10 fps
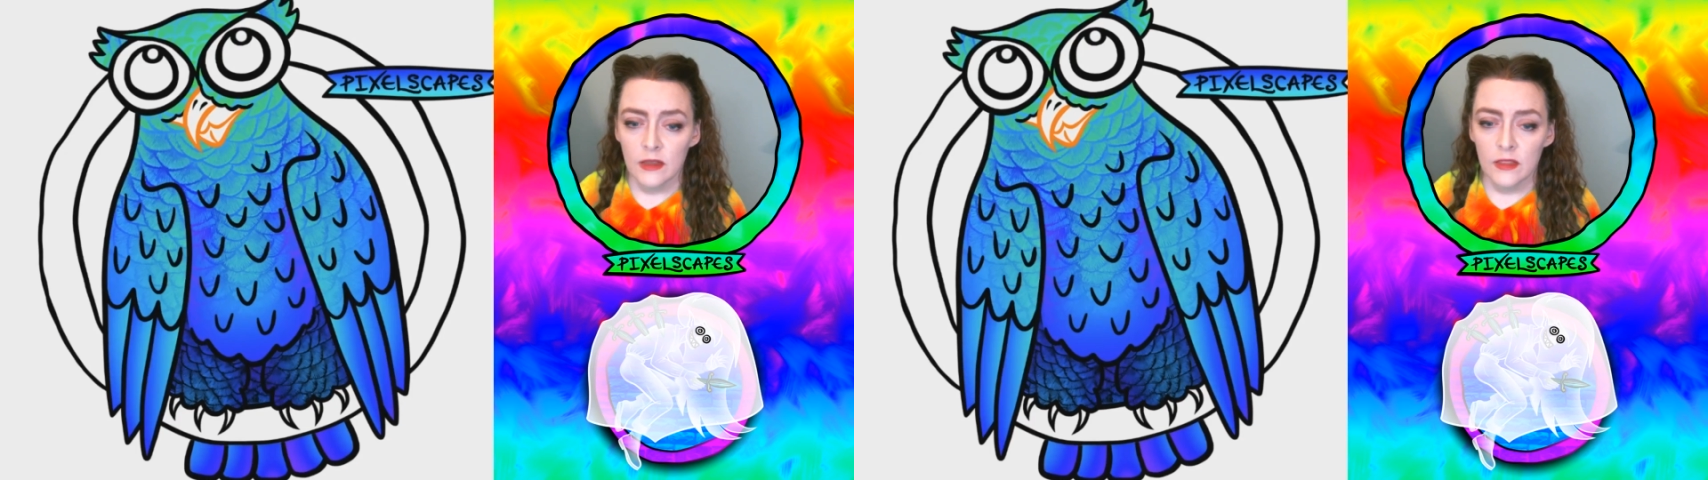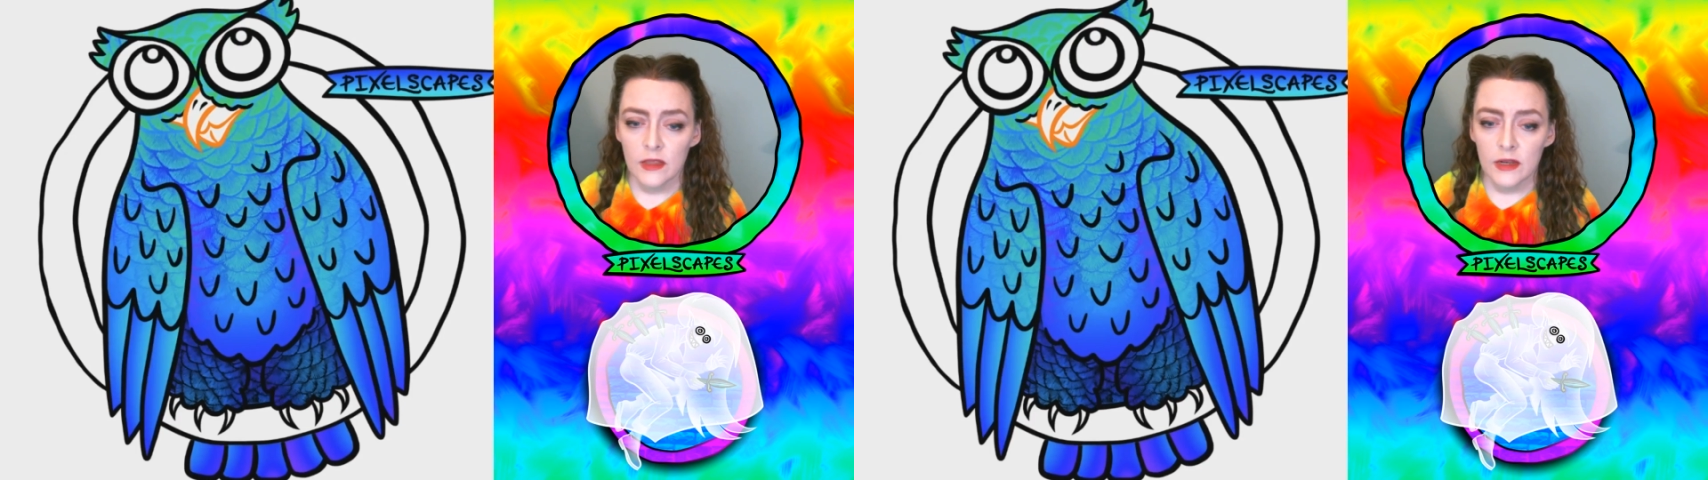
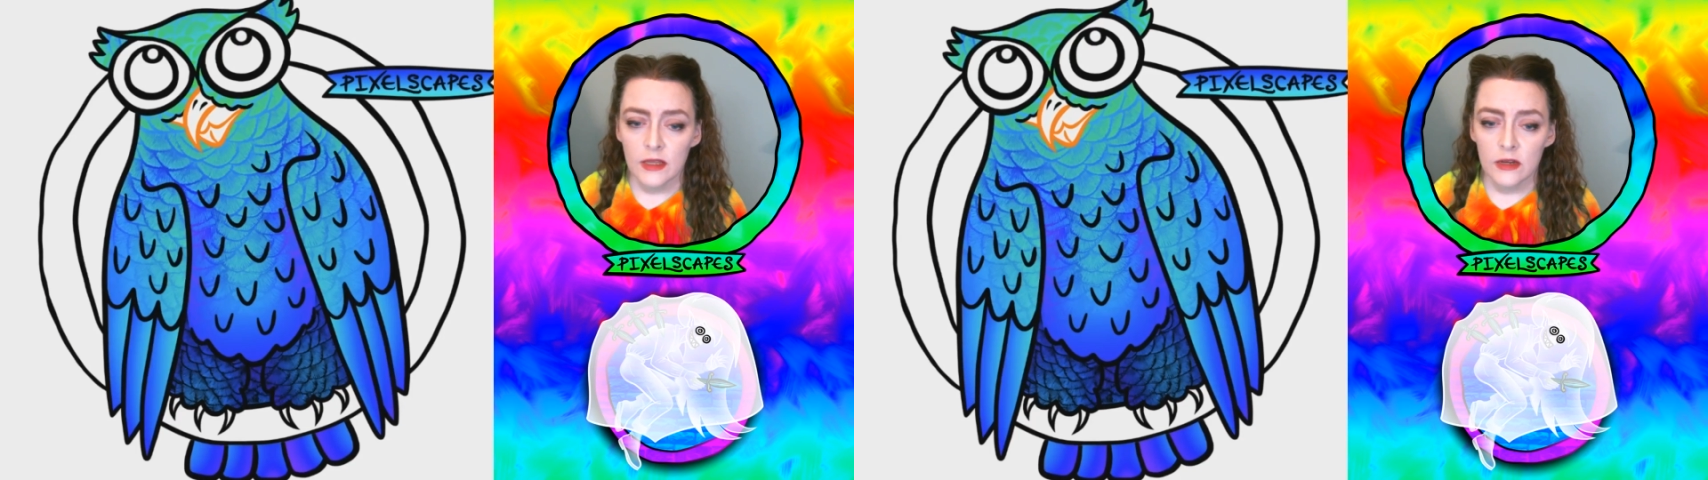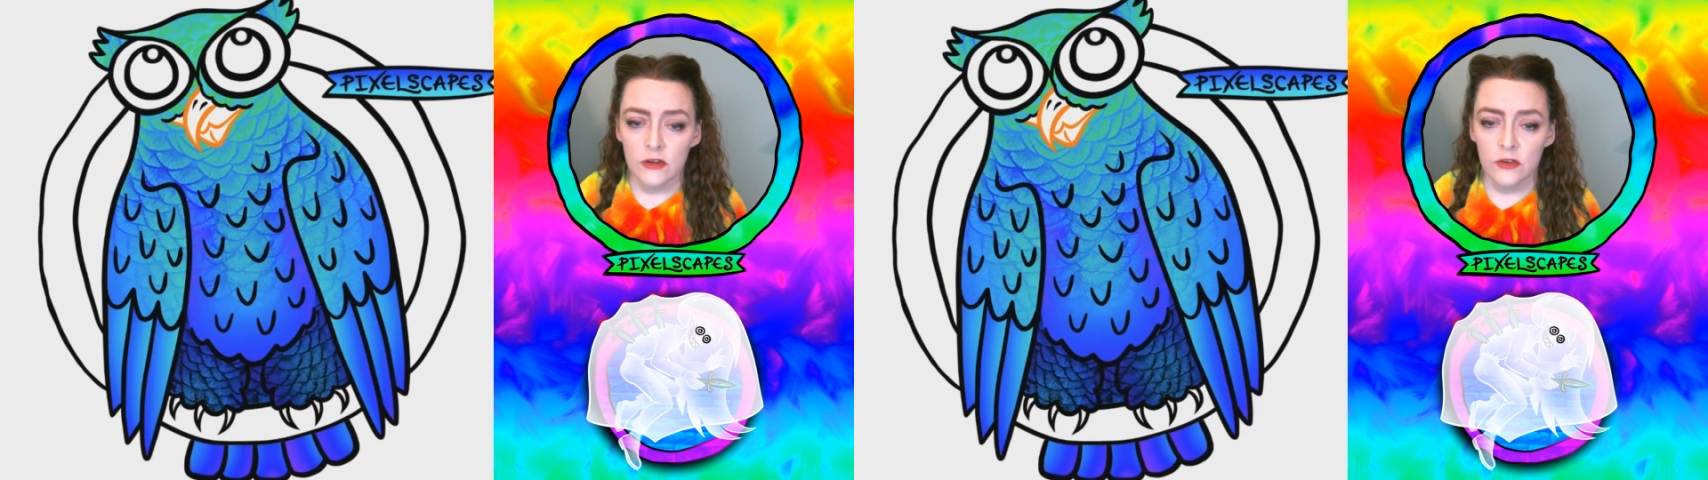And then
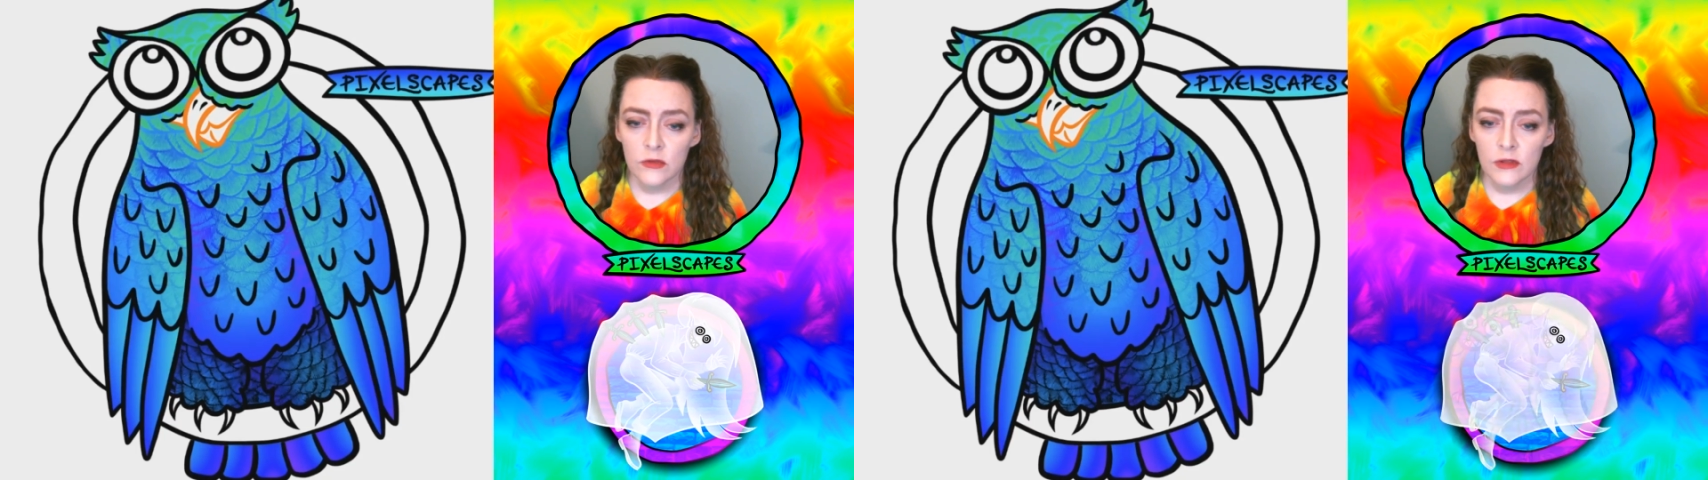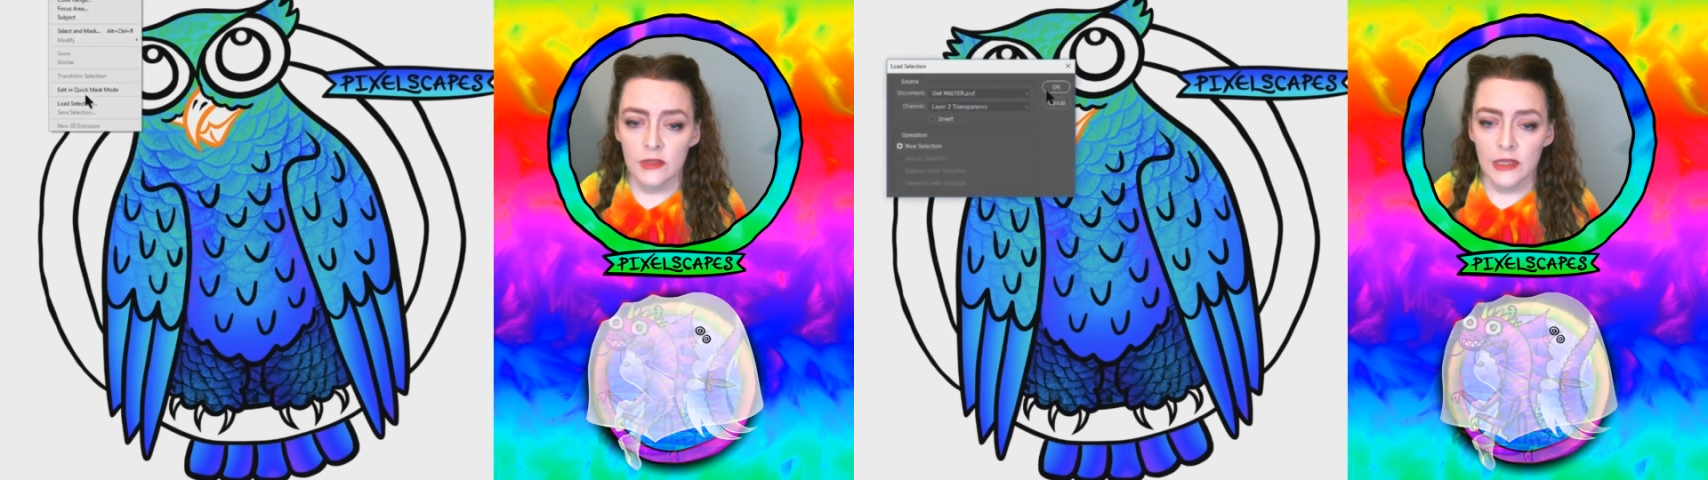I'm going to
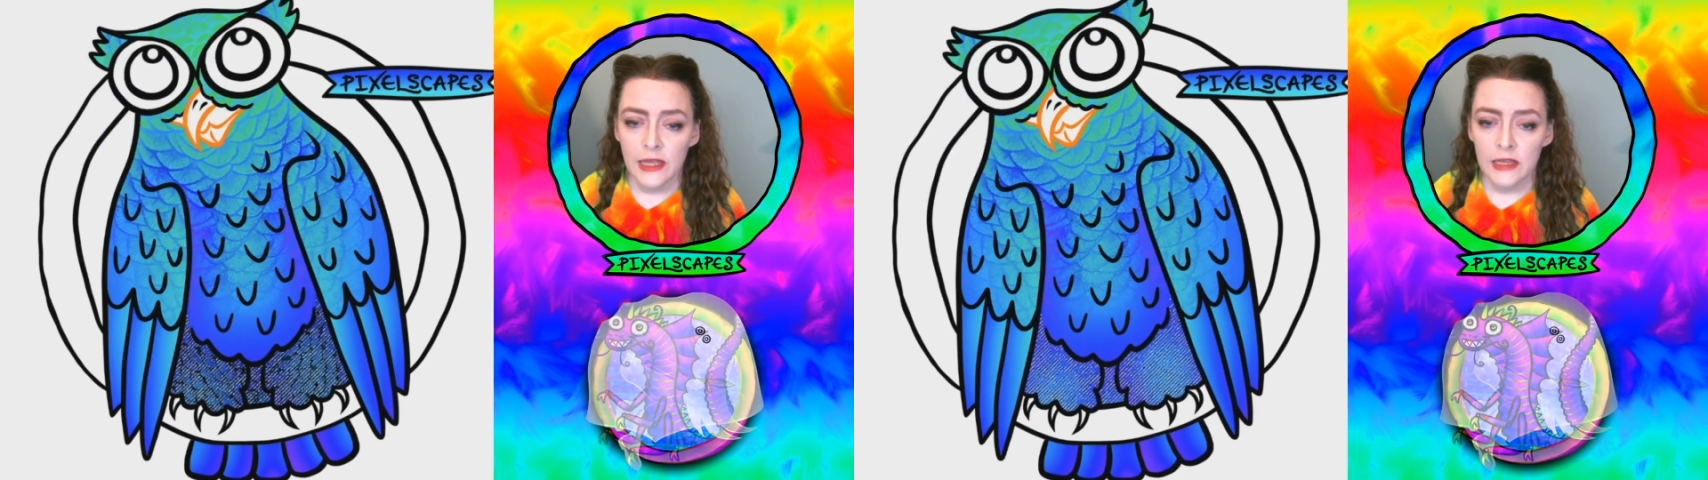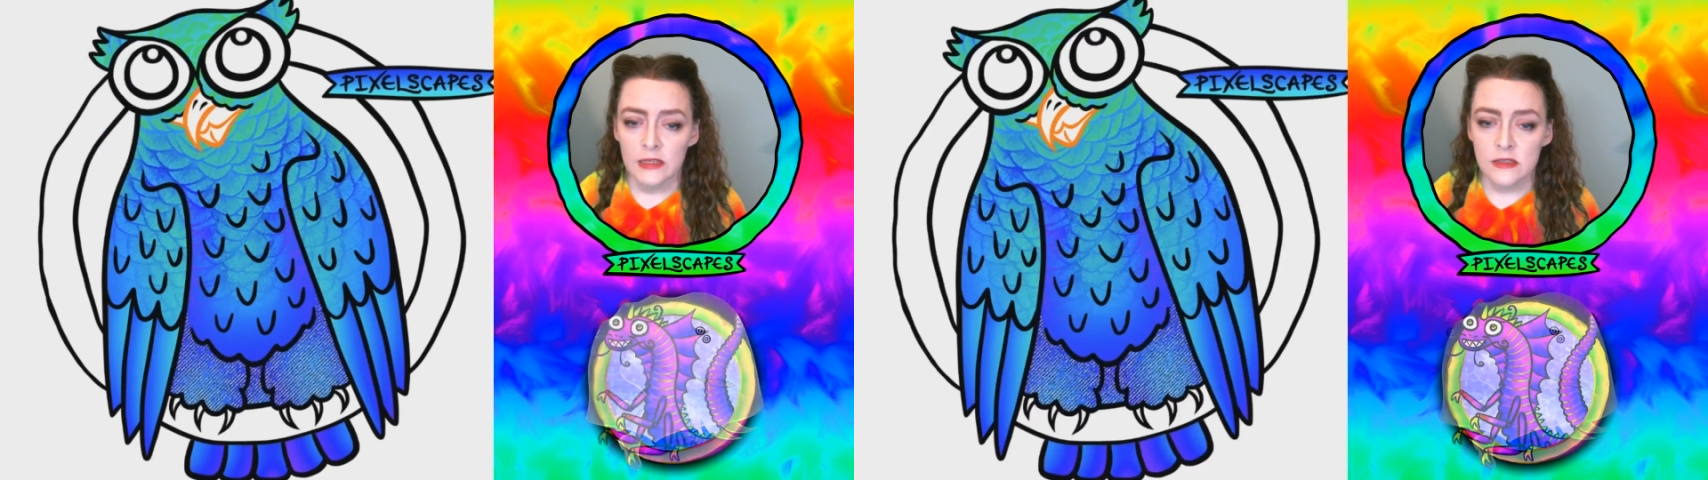do the
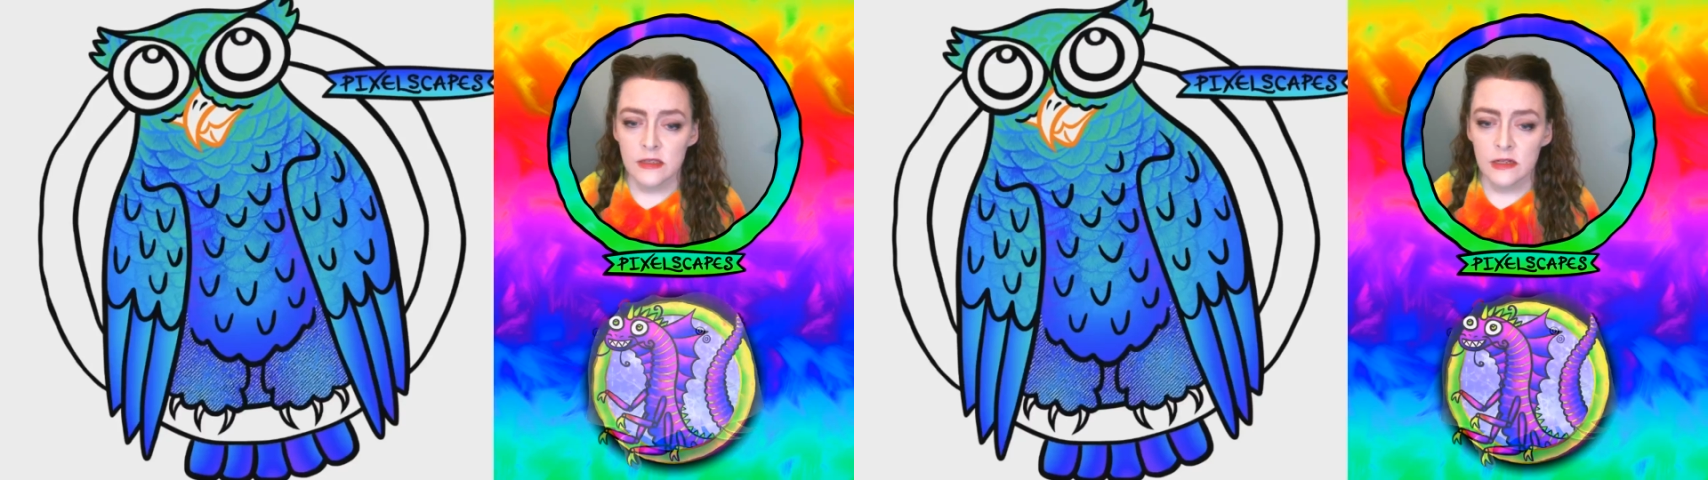legs